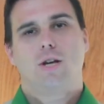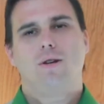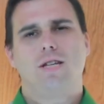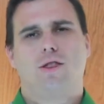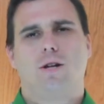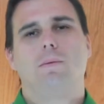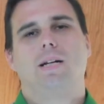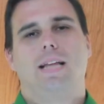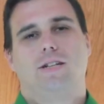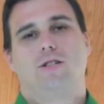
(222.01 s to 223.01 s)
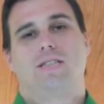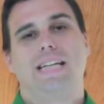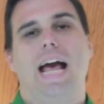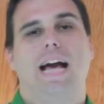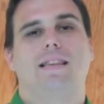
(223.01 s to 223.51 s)
Using thermoelectric
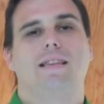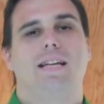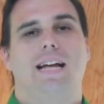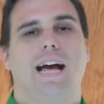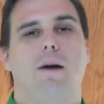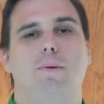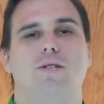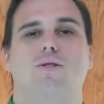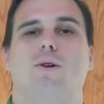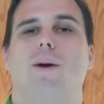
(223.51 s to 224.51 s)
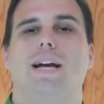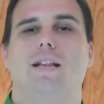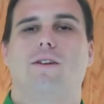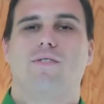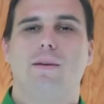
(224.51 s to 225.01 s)
tech, it outputs to a
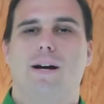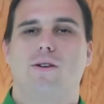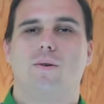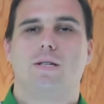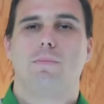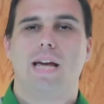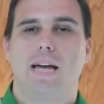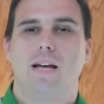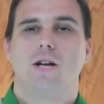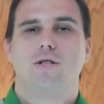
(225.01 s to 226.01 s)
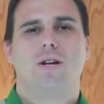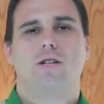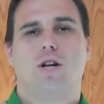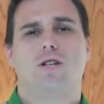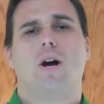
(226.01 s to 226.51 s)
regular female USB so you
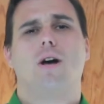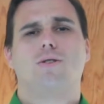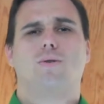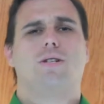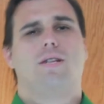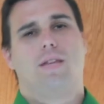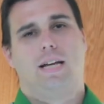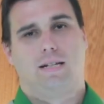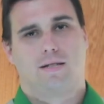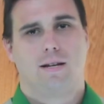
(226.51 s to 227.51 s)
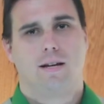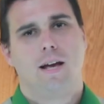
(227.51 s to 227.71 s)
can charge all sorts of things.